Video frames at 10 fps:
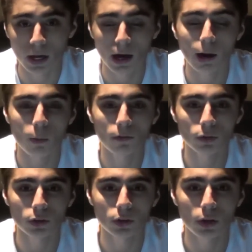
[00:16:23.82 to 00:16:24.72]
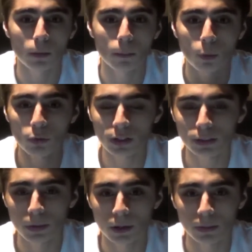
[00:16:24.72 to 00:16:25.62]
However, both
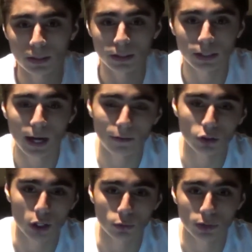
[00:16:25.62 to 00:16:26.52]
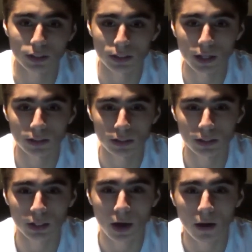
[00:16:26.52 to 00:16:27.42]
experiments did have a general
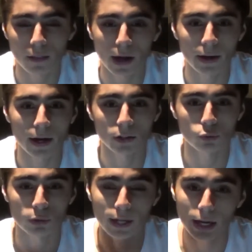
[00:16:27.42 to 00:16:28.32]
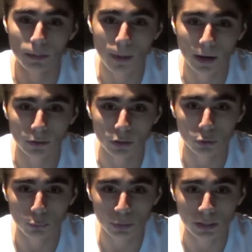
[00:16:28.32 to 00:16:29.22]
consensus that as organic matter
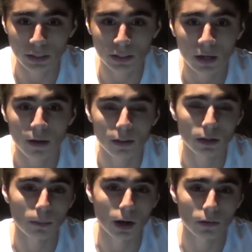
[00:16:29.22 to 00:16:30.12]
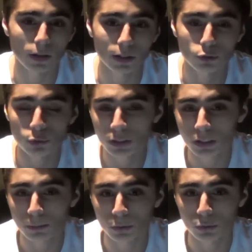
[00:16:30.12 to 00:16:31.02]
increased, the amount of
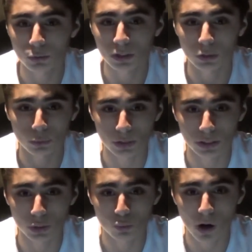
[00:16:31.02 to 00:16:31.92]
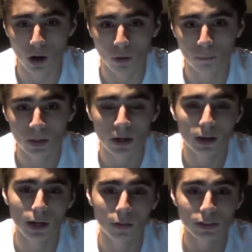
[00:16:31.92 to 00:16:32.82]
electricity produced increased as well.
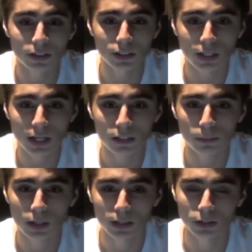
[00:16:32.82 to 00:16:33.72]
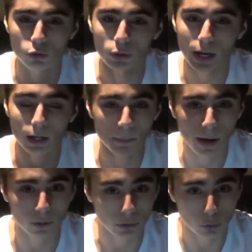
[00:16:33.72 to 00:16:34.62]
Now, this is the case because as organic
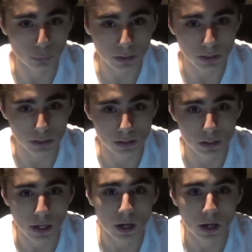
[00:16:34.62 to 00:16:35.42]
matter increases,